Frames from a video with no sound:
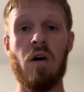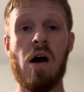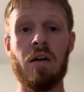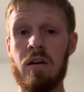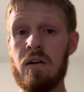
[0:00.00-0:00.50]

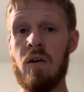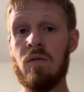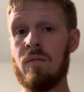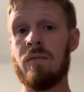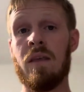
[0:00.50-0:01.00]
A good
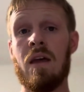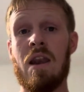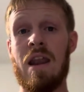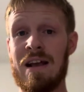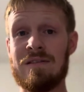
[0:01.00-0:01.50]
note,
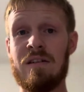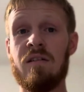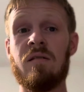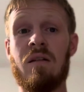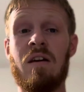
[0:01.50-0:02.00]
next
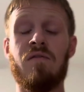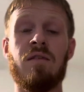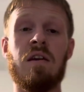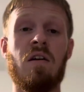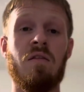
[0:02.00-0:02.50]
year, if
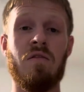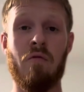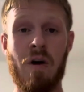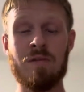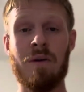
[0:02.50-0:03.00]
you've
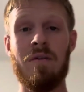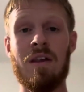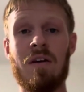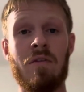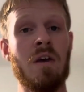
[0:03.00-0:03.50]
watched my
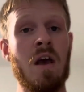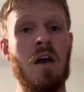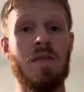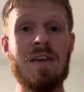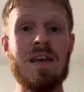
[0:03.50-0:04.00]
videos,
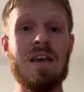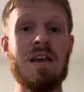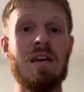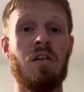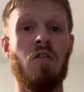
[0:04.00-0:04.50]

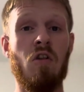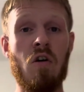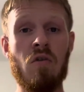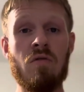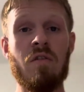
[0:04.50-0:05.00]
the
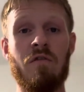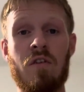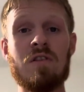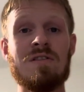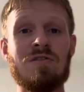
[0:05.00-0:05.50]
Clone
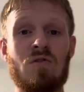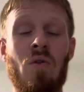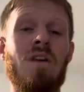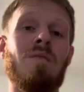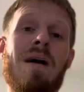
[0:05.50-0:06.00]
versus
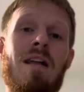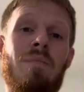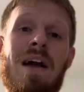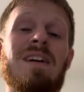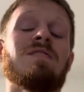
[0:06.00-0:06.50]
Droids battle
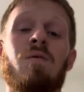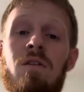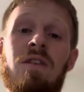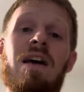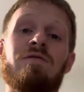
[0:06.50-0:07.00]
pack. It's
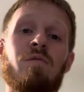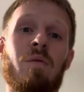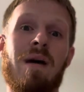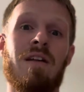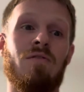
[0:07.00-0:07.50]
supposed to have super
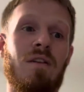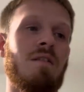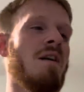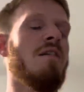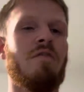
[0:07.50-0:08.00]
battle
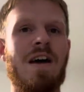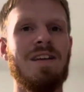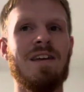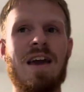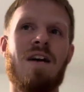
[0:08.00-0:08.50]
droids.
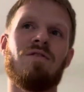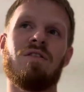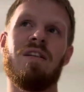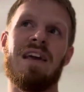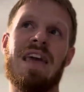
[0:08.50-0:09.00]
Finally,
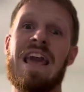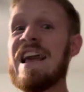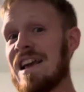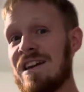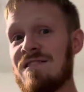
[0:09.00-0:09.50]
after like
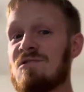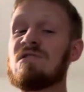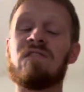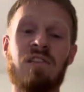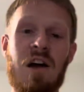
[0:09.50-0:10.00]
8
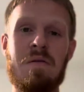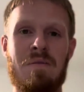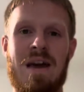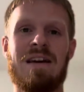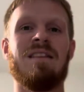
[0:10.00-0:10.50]
years, they're coming
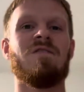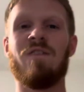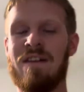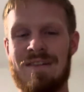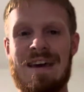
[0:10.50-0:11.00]
back. It's
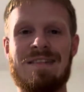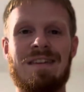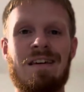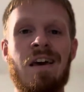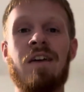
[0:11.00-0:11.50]

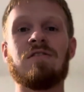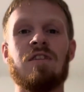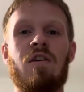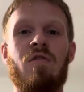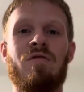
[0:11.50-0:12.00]
fantastic.
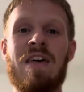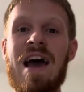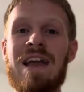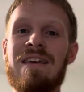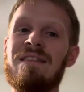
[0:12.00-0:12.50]
So
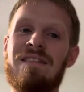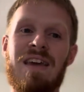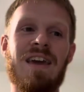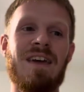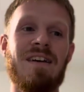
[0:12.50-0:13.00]
that is
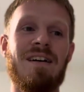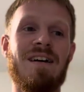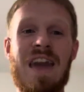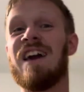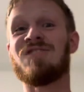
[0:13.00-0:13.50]
a
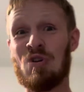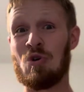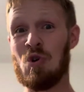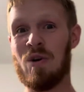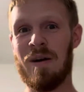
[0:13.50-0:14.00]
answer
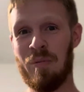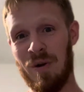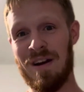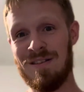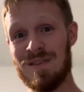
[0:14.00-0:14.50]
to our
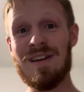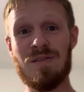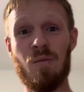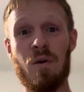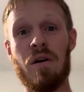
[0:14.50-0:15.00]
prayers, as
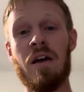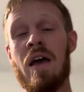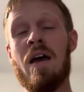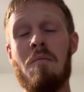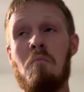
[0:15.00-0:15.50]
it were.
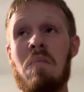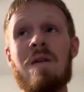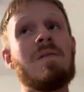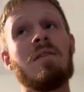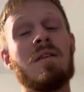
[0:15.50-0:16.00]

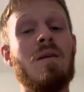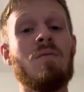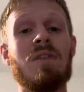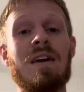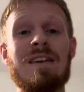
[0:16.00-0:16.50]
Maybe it'll come
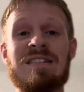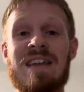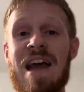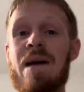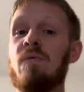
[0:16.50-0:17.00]
with like a
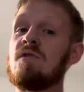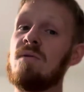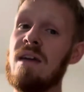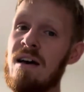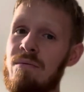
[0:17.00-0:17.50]
staff, which
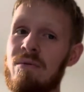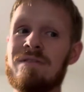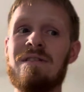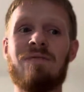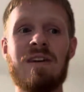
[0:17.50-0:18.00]
would help with
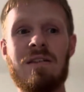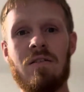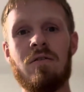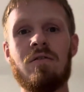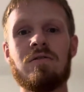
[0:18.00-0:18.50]
some
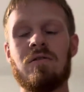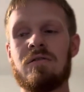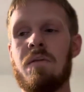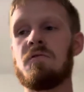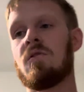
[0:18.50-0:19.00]
vehicles or
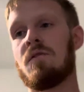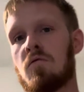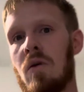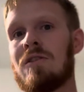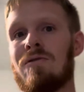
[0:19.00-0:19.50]
some sort of
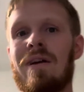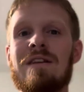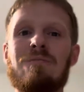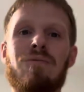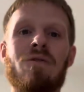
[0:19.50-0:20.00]
droid
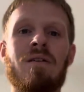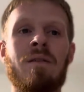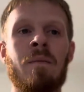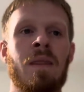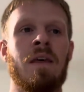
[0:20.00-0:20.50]
transport,
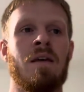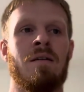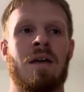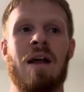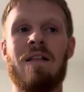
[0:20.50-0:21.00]

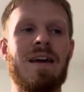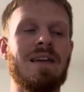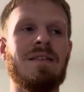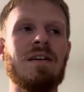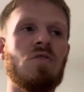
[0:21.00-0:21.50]
kind of
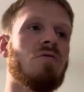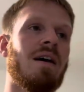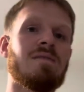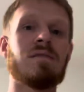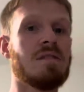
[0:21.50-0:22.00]
like the
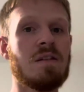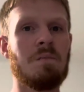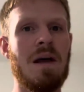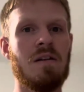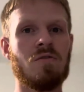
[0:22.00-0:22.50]
2006
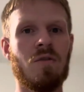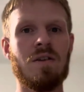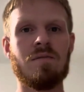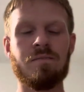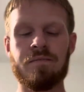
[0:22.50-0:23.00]
battle
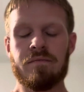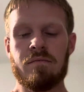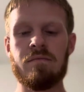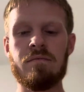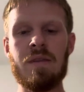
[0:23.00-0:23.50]
droid
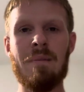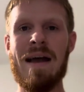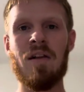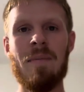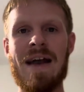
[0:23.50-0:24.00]

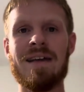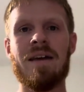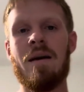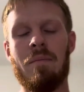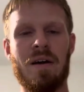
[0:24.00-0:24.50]
battle
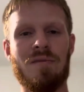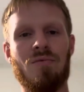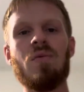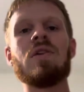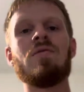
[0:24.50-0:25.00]
pack, but
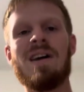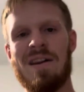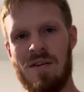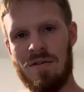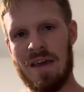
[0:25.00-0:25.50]
we do
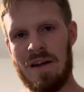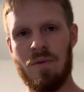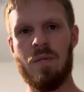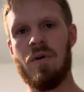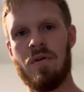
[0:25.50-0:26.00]
not know yet.
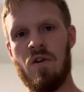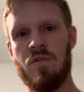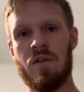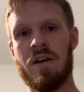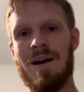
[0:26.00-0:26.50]
We won't know
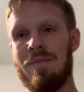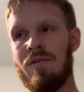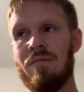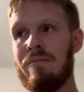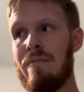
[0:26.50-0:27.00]
for a
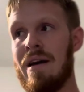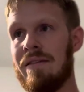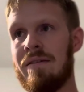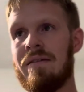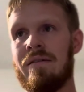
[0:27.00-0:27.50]
couple
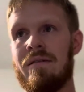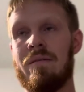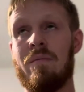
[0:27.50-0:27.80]
months.